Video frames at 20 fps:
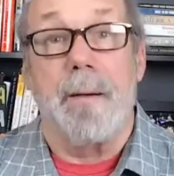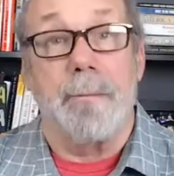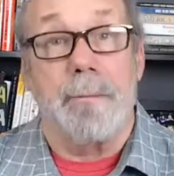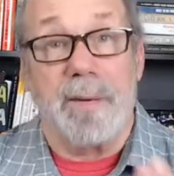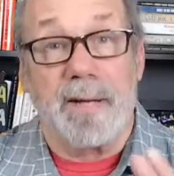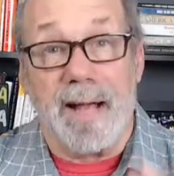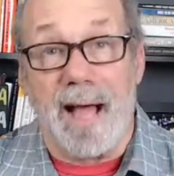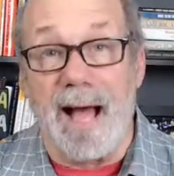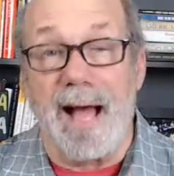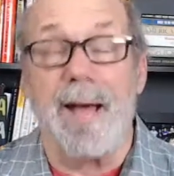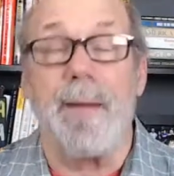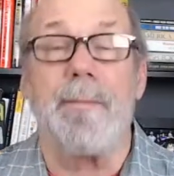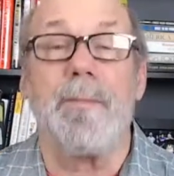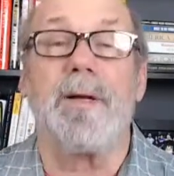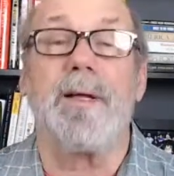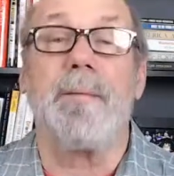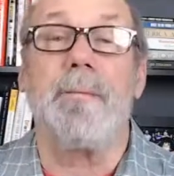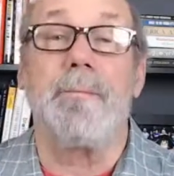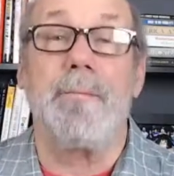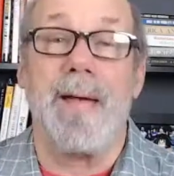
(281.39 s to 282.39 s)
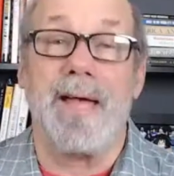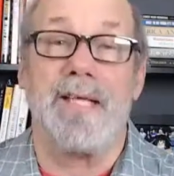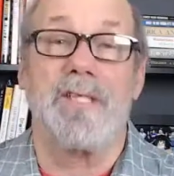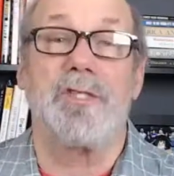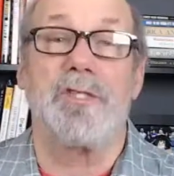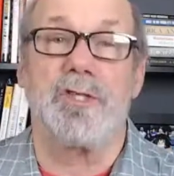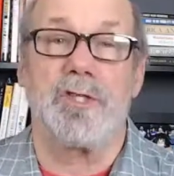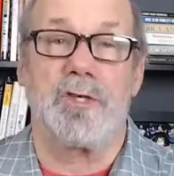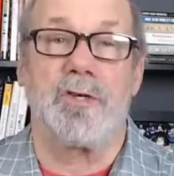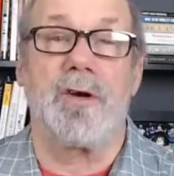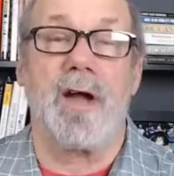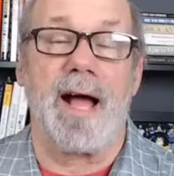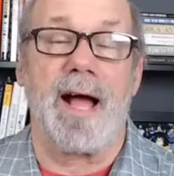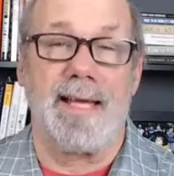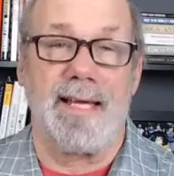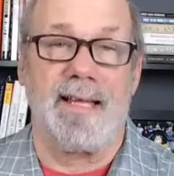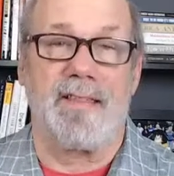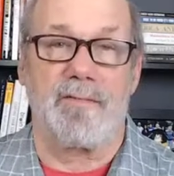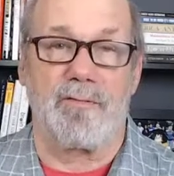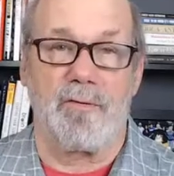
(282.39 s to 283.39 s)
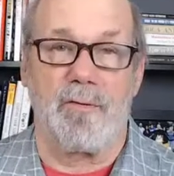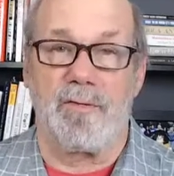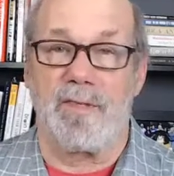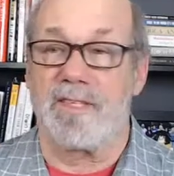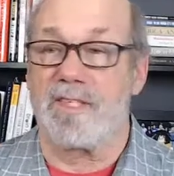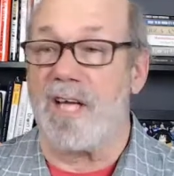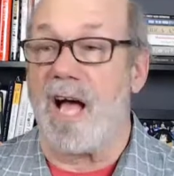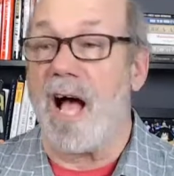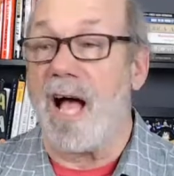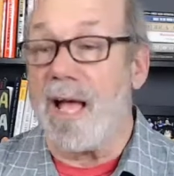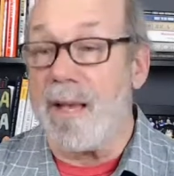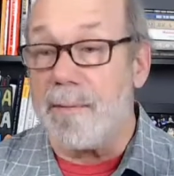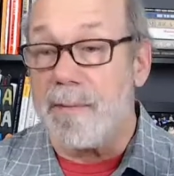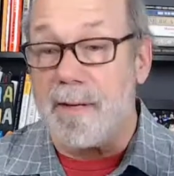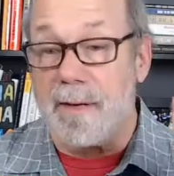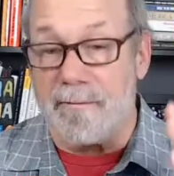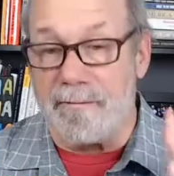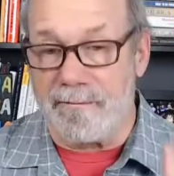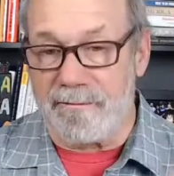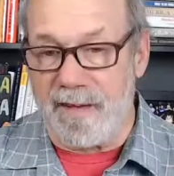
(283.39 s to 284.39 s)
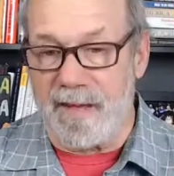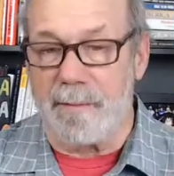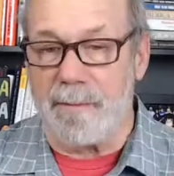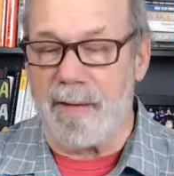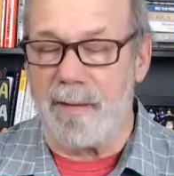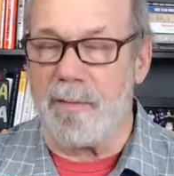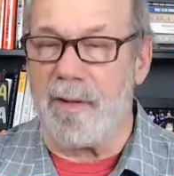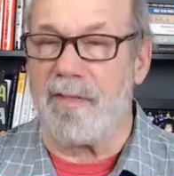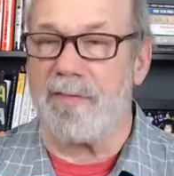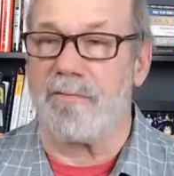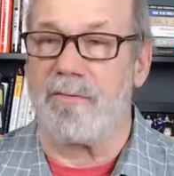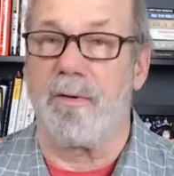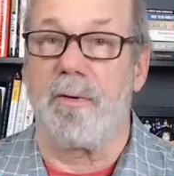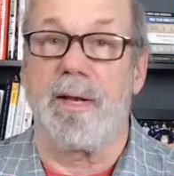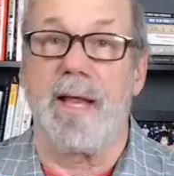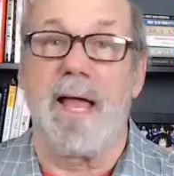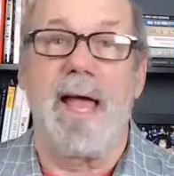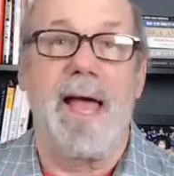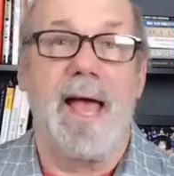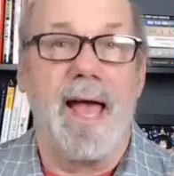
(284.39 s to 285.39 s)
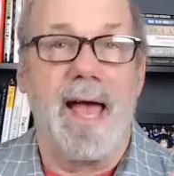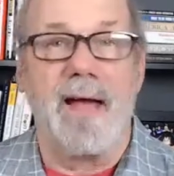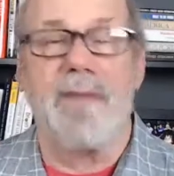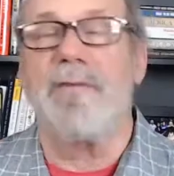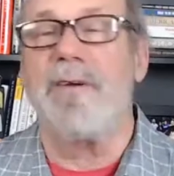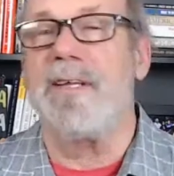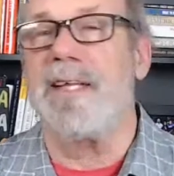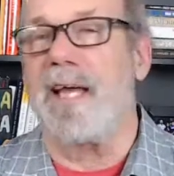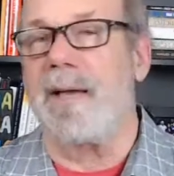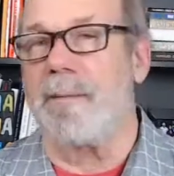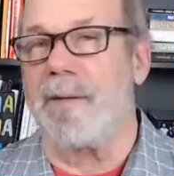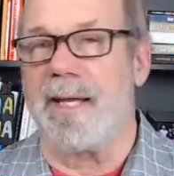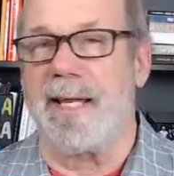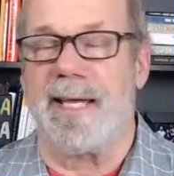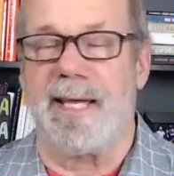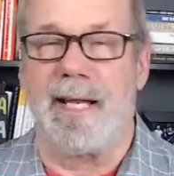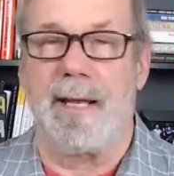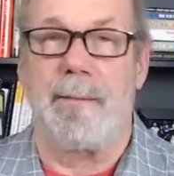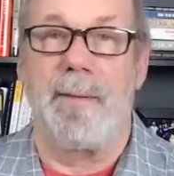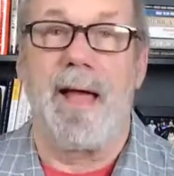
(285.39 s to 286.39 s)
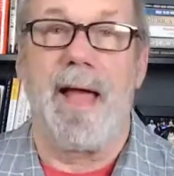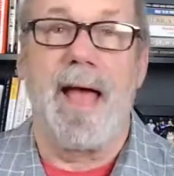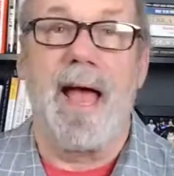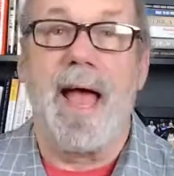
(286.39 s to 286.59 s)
But I'm going to make sure I get through this. I am going to fight my way through it Every day I'm going to get up.